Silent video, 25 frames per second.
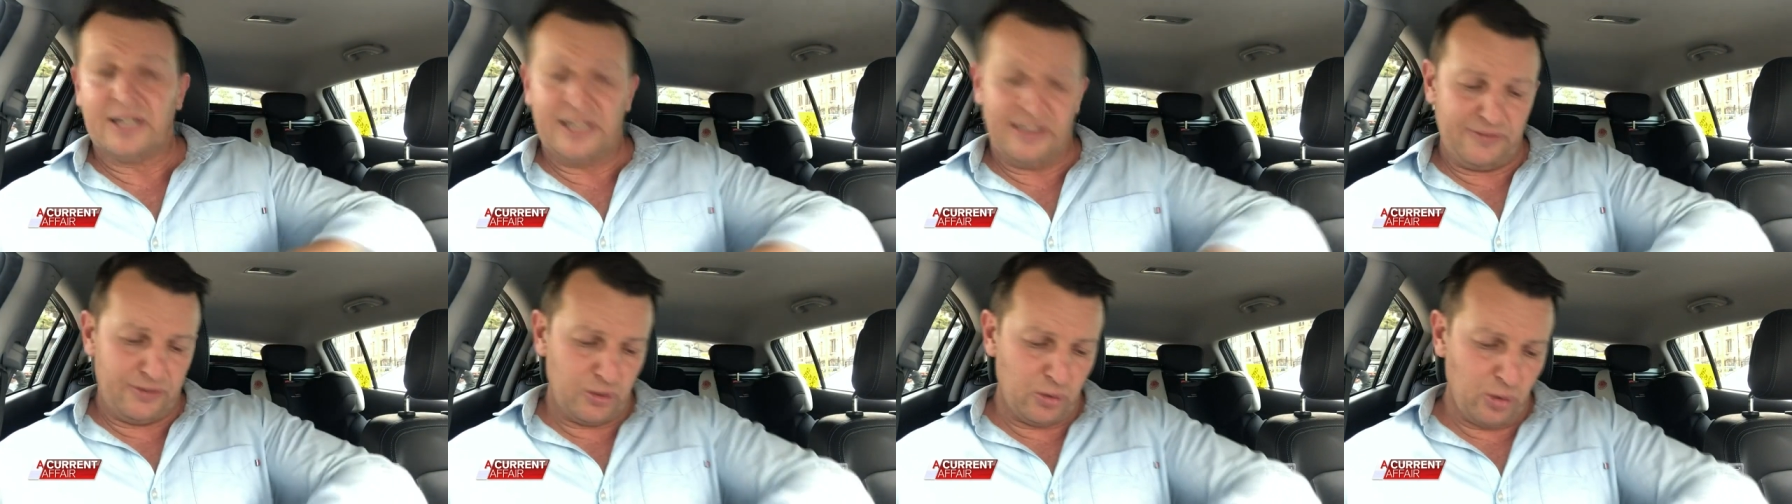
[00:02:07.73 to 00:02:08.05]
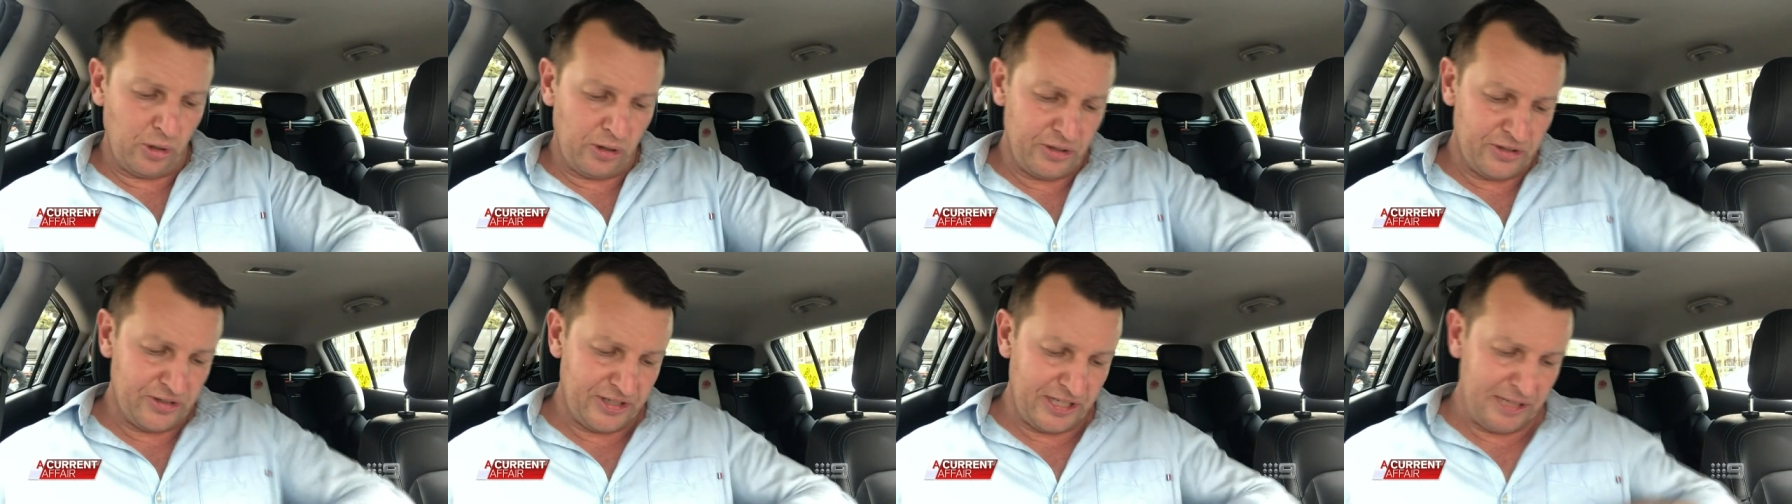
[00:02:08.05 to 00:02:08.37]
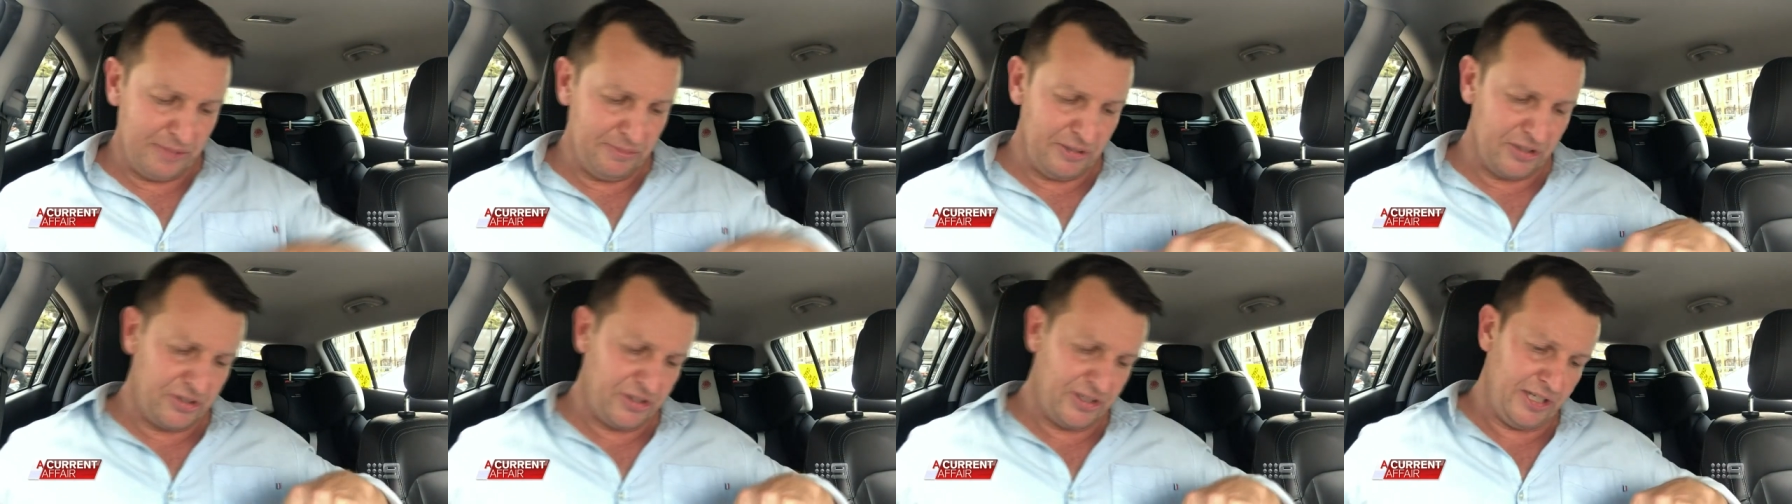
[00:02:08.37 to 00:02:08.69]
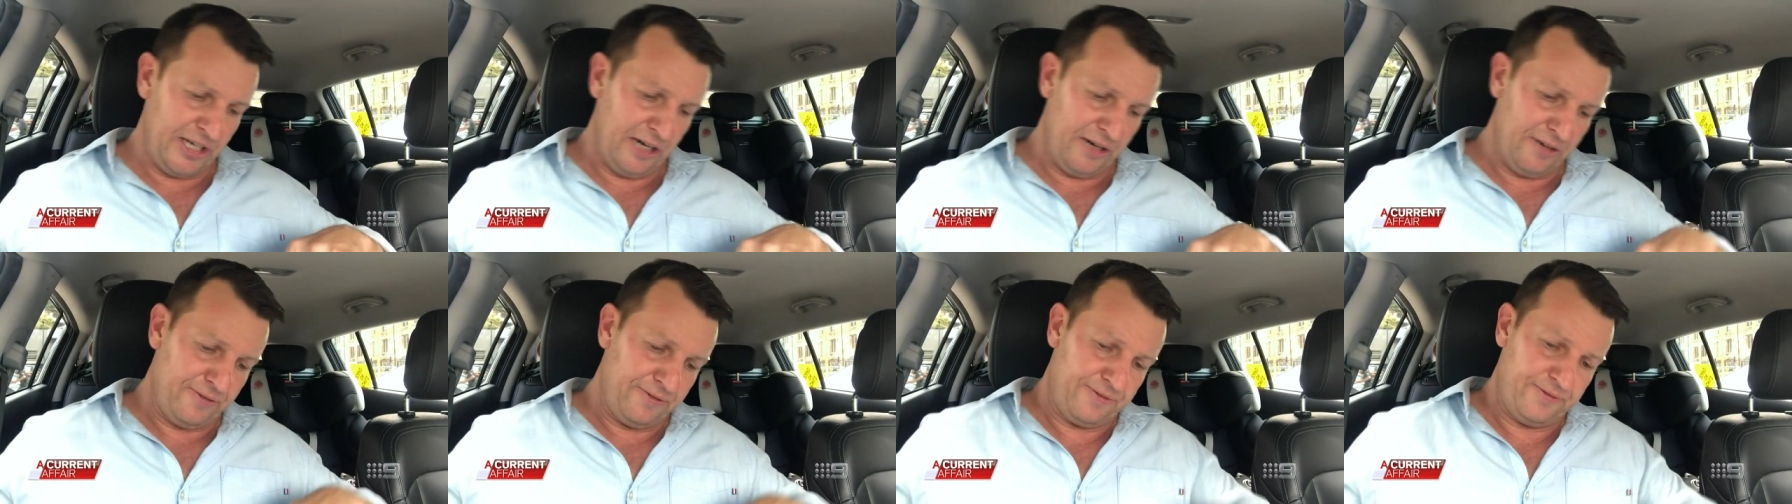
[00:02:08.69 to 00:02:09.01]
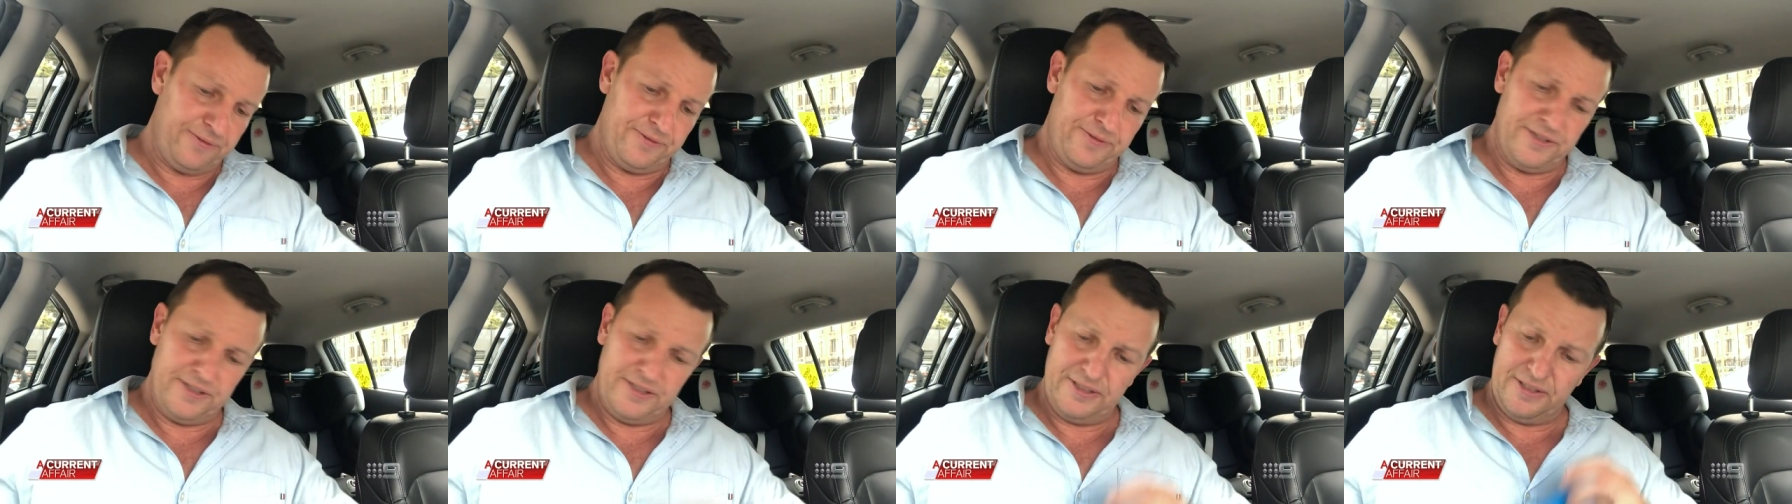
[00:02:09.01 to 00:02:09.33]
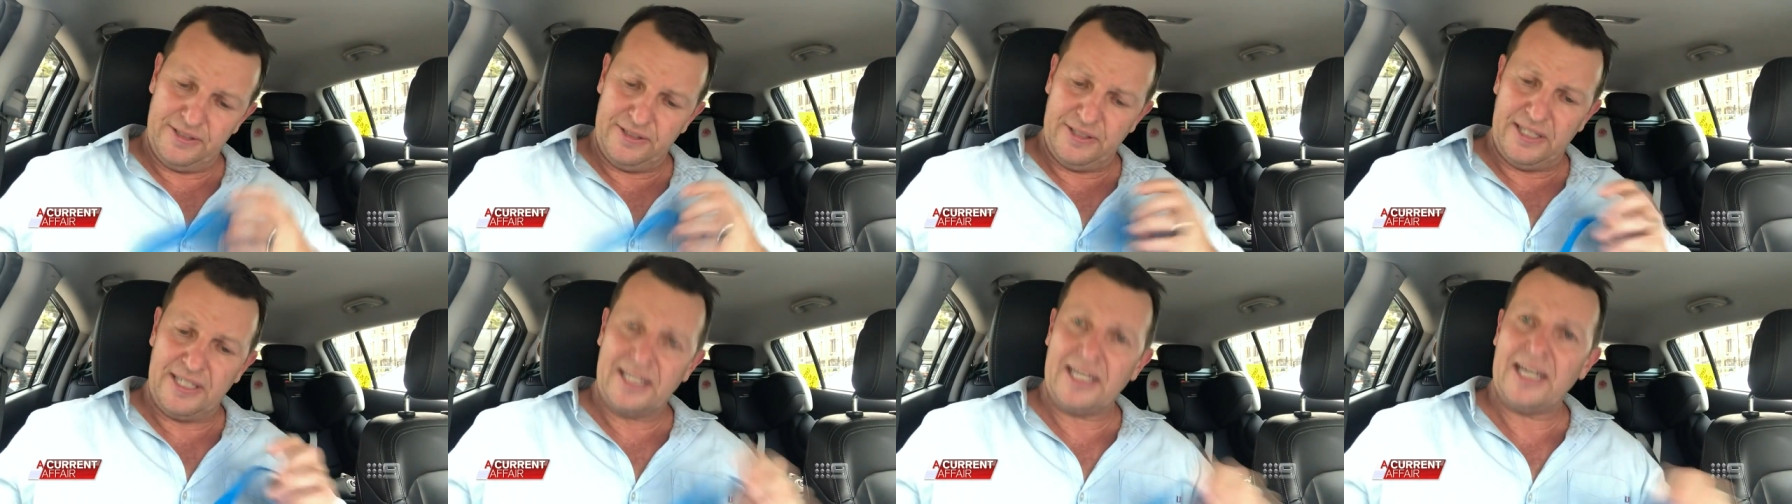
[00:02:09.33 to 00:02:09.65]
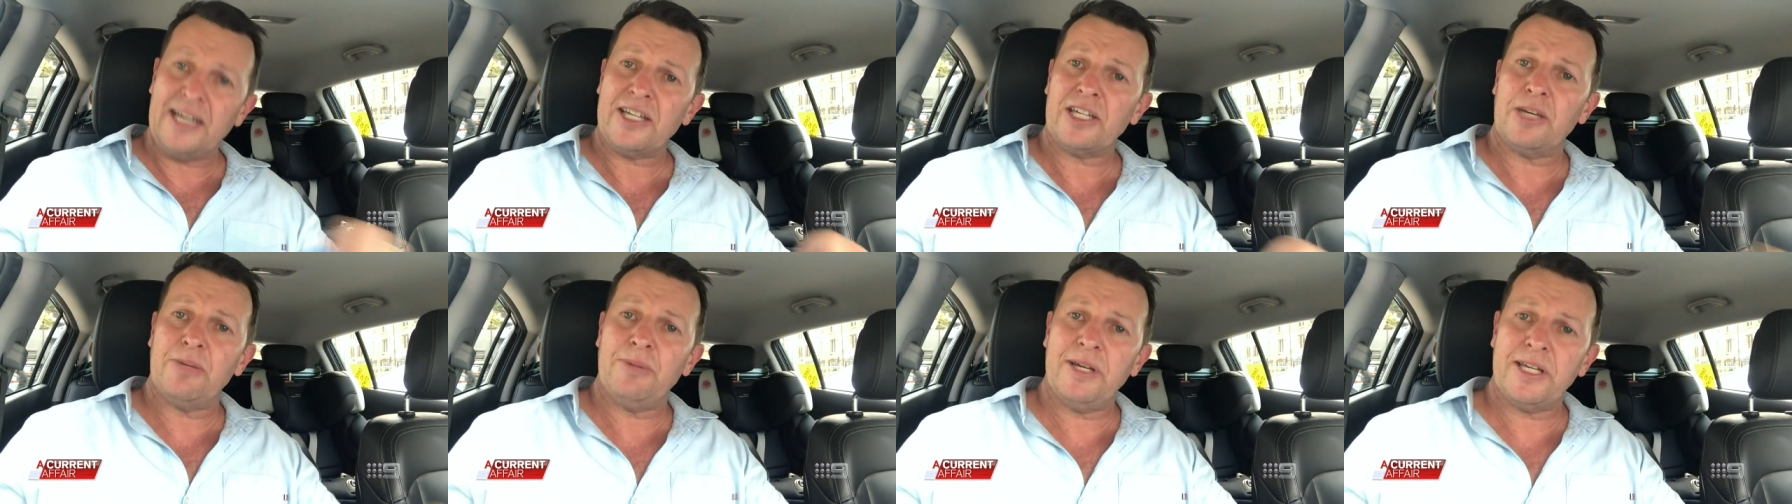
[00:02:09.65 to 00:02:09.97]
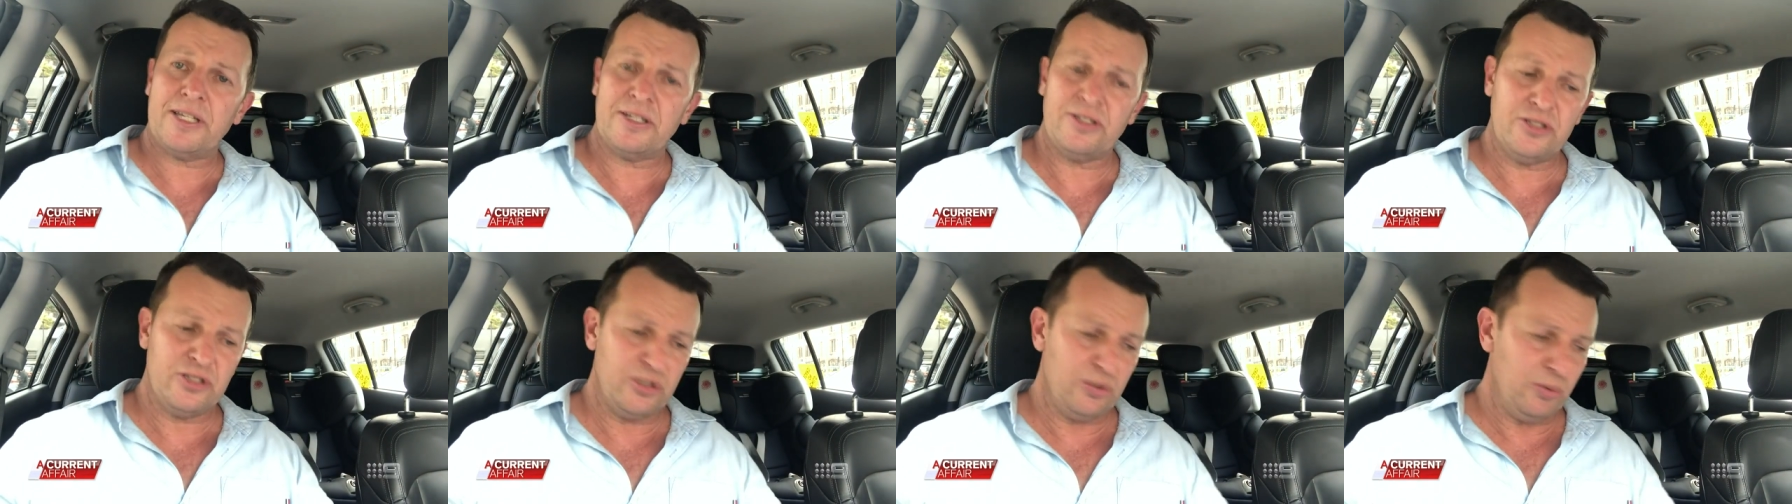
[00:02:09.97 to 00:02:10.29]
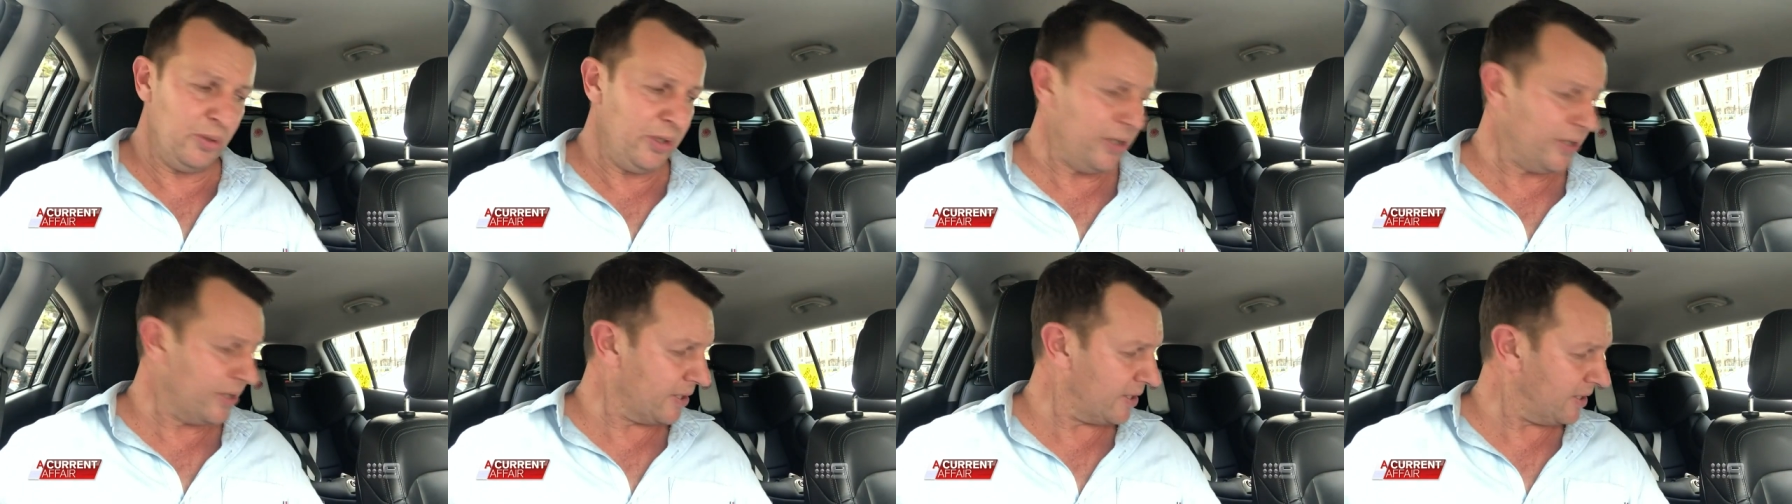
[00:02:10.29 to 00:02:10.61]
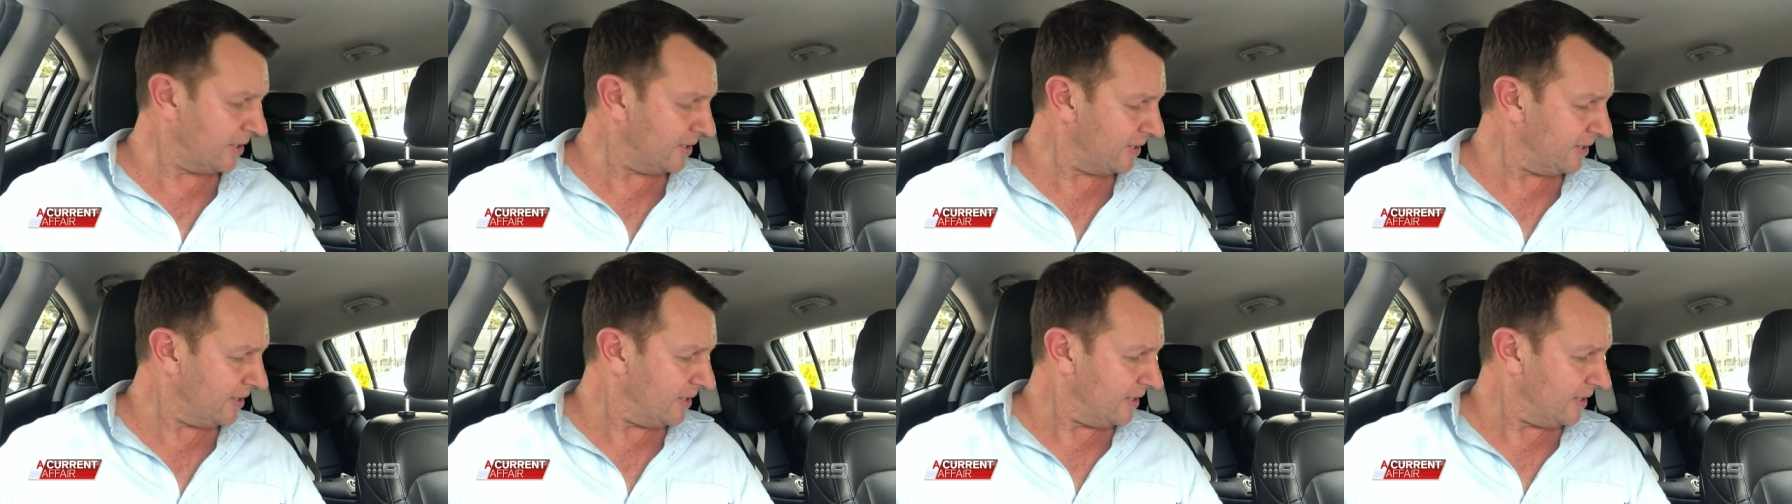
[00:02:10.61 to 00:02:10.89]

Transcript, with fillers: I have to quarantine myself. I can't go back into work.